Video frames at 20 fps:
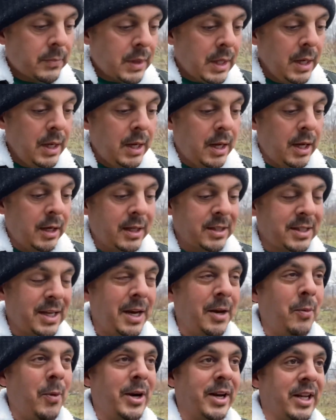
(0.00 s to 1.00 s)
because uh, I
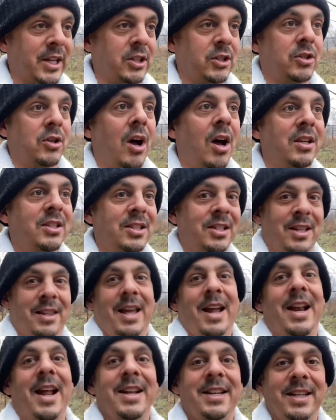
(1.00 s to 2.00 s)
didn't want to exhaust
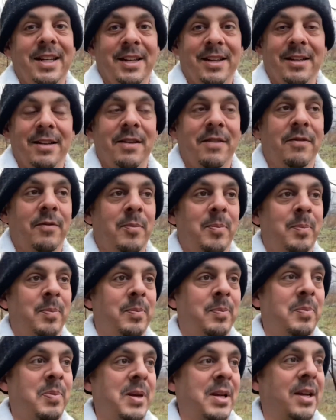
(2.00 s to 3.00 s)
that idea of
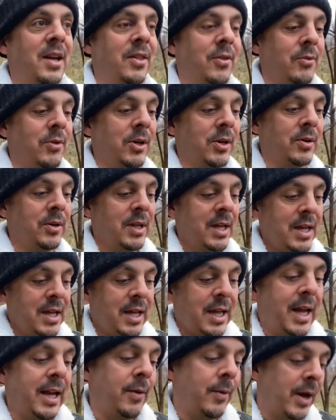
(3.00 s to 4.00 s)
being on the road.
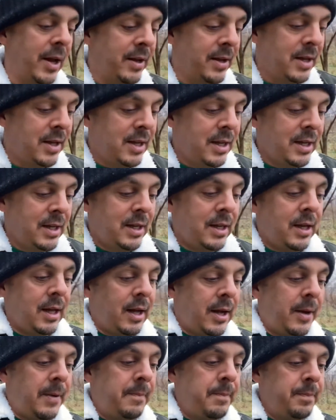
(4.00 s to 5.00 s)
Anyway.
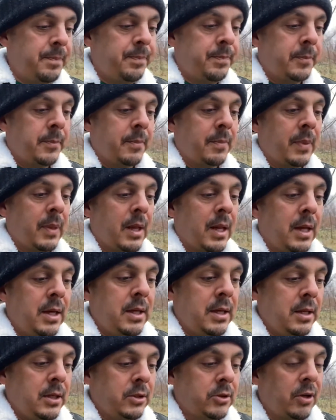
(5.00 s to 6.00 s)
Um,
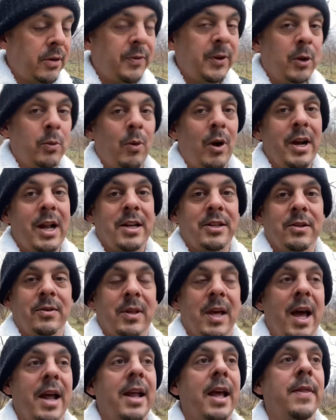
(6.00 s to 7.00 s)
so I figured why not do
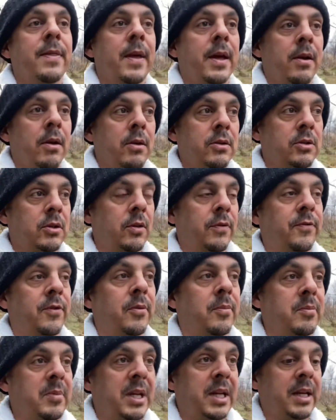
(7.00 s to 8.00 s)
that? And then also for
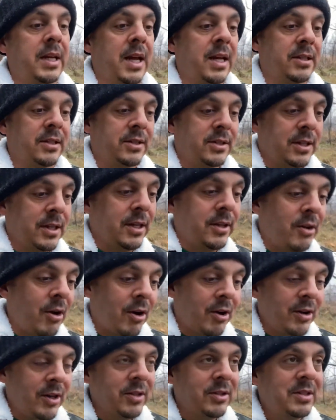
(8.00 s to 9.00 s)
me as an
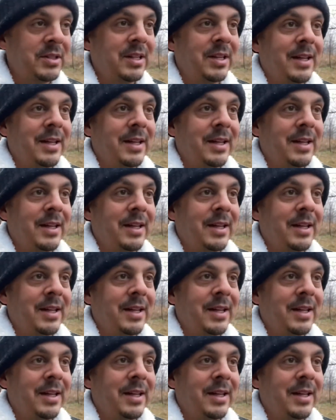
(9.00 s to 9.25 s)
artist,